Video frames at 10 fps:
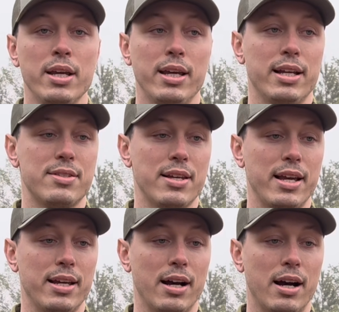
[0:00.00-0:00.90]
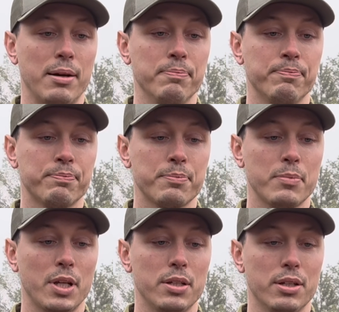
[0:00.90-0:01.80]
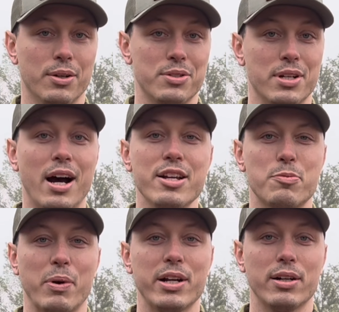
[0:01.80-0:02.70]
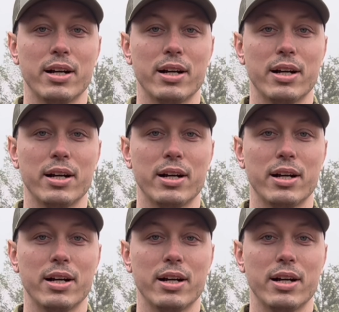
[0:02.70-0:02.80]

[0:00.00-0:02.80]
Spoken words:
It's it's an icebreaker,